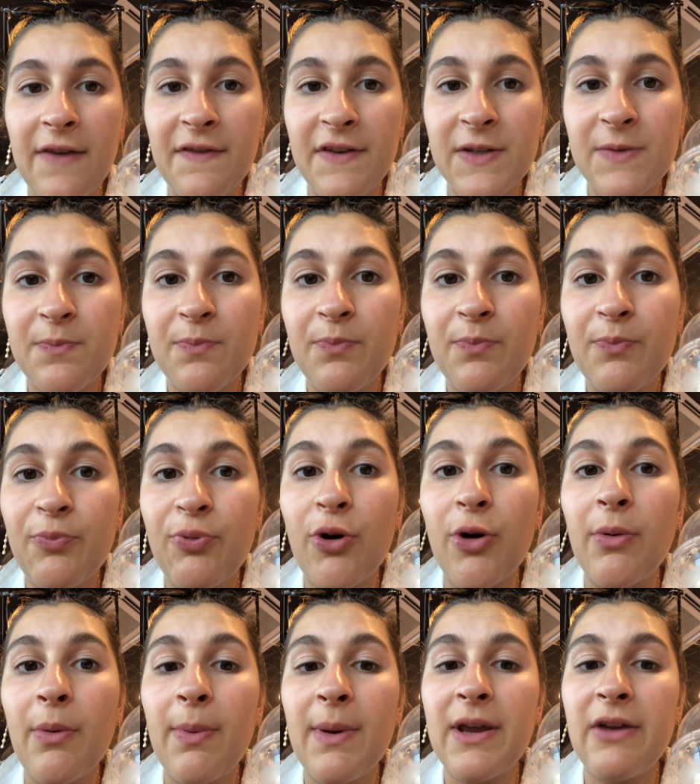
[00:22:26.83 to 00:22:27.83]
it's
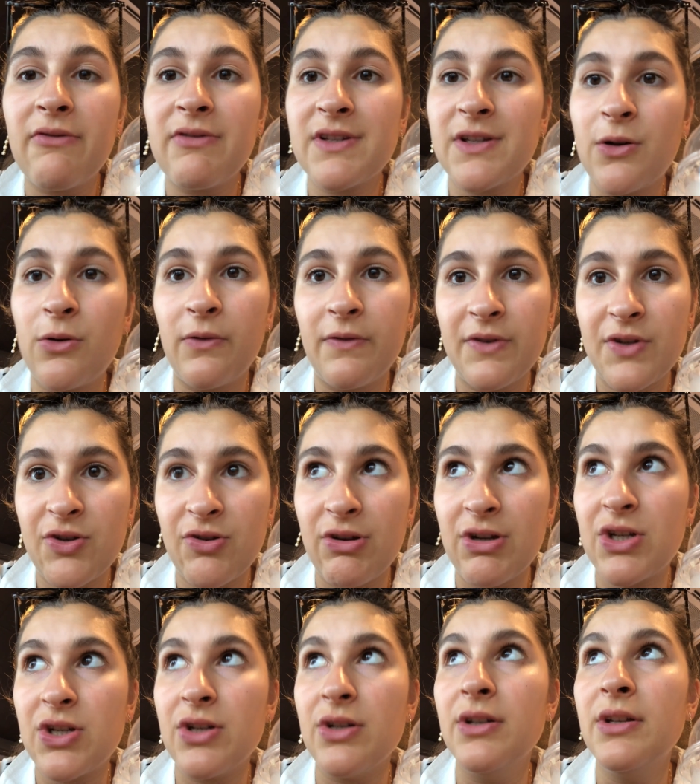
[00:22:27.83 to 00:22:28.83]
probably a result of
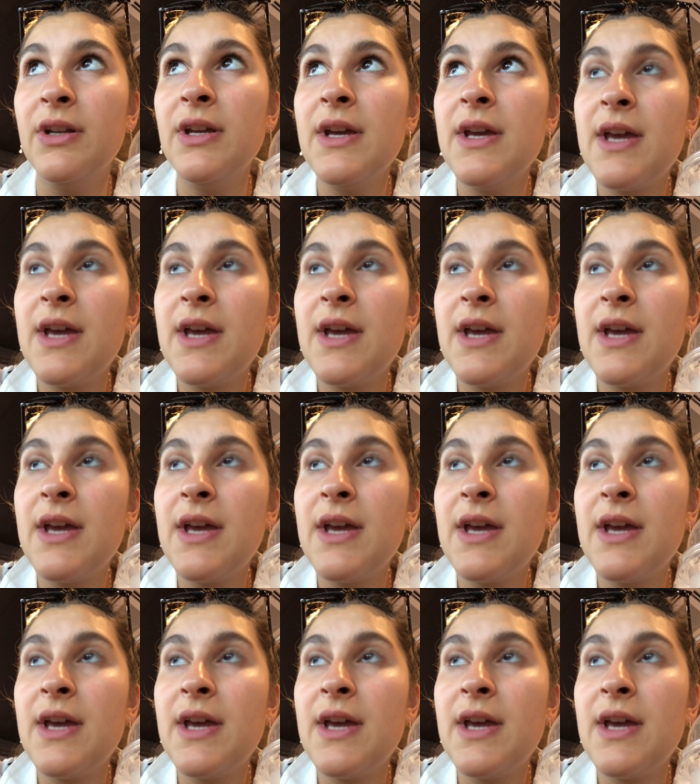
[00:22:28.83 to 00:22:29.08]
restriction,